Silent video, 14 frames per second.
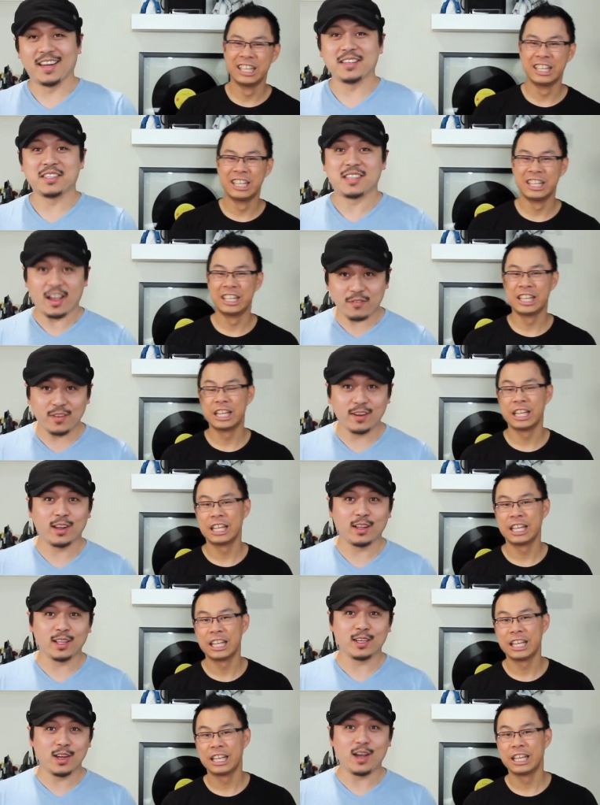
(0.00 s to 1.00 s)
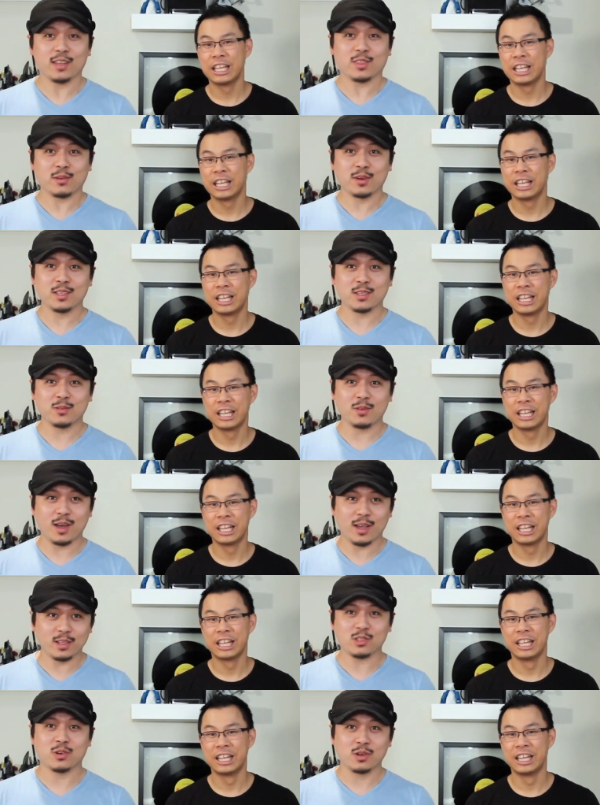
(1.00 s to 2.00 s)
Speaker 1: that is definitely not the reason
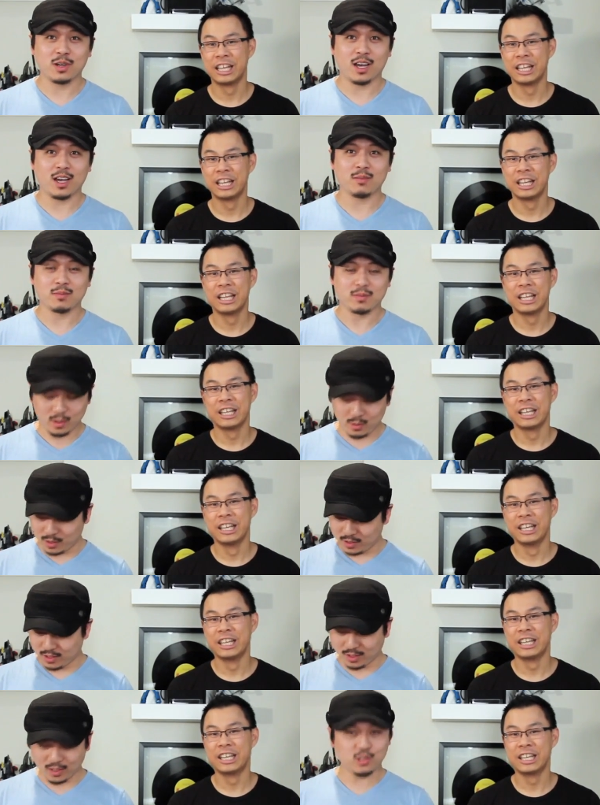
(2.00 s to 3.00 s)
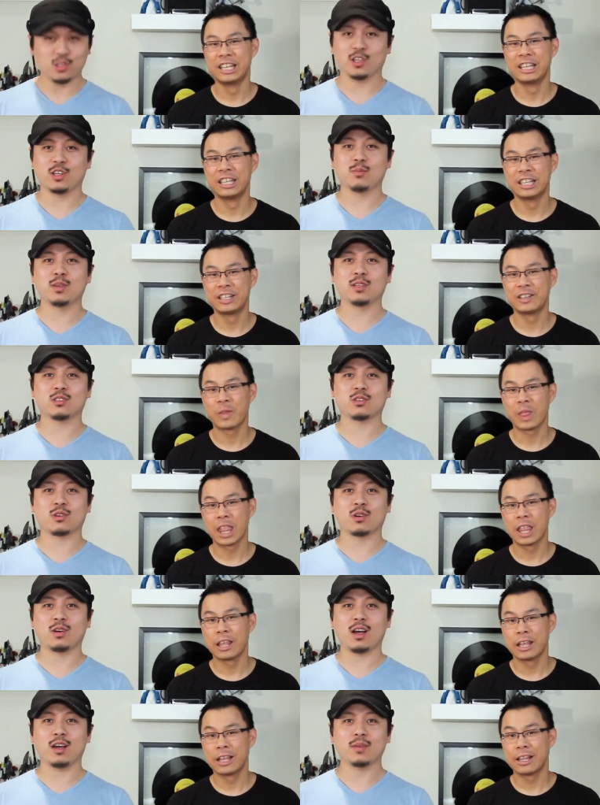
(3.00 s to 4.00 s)
why I screwed up. It was a legitimate
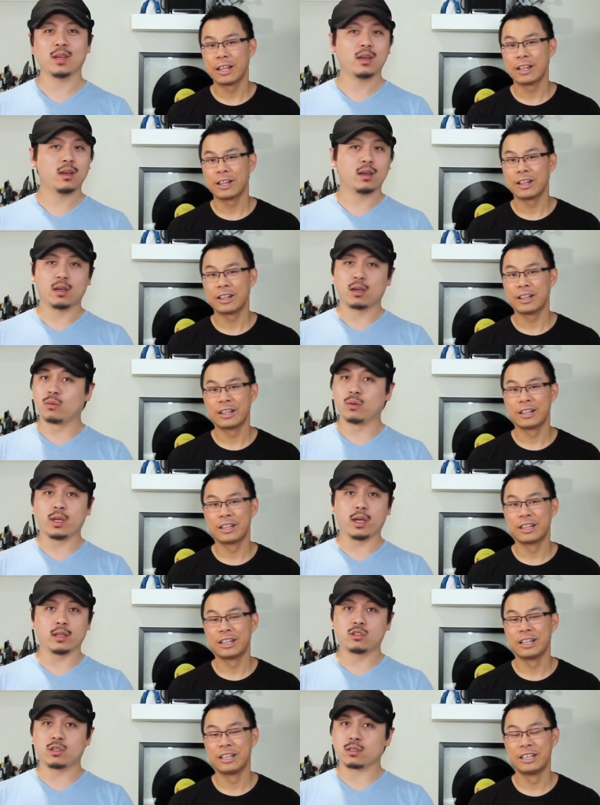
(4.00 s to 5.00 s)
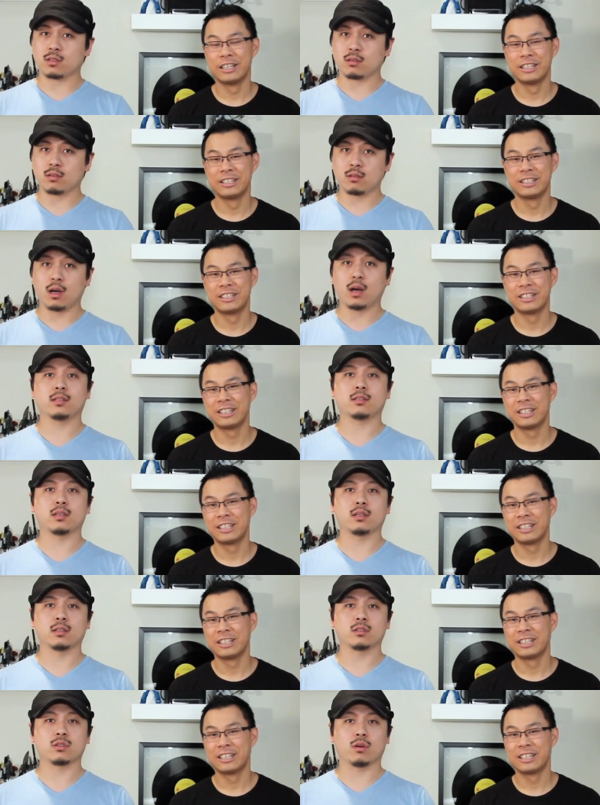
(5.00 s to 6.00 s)
screw up. We had just not
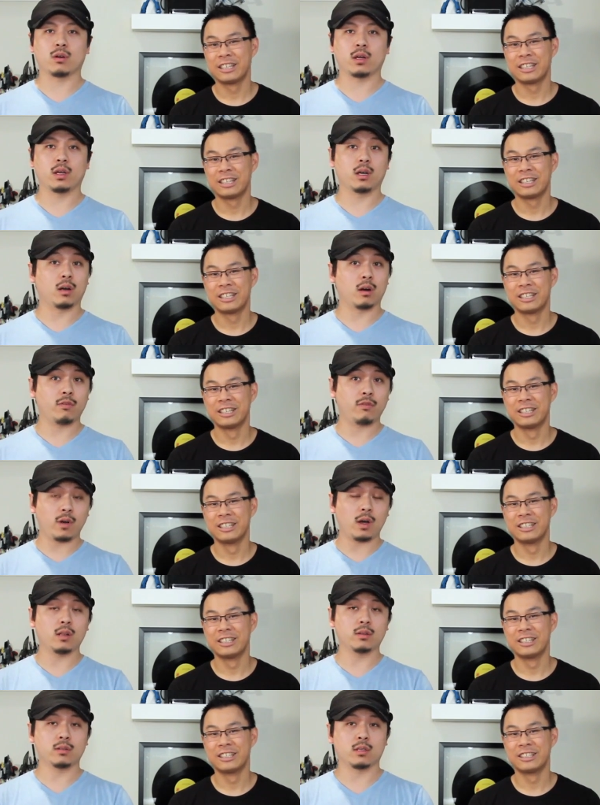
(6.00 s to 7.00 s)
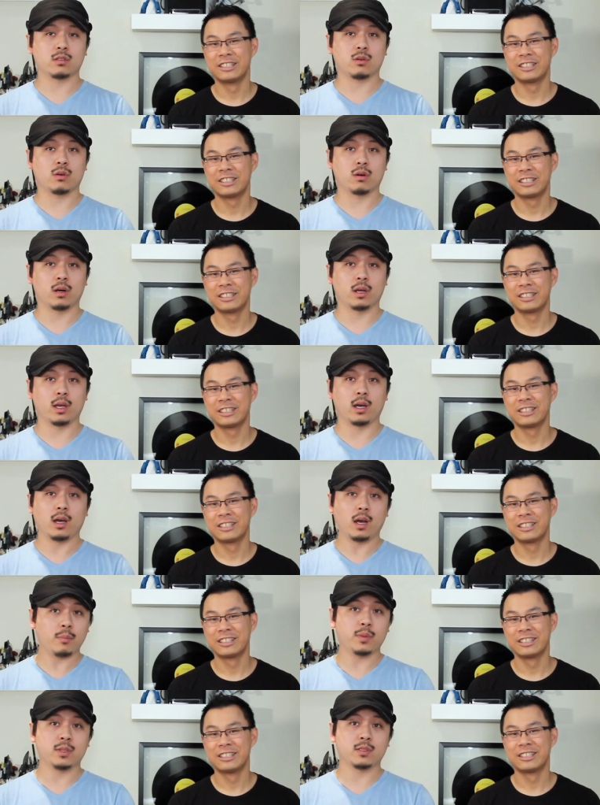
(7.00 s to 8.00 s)
seen the Scoria or followed the Scoria up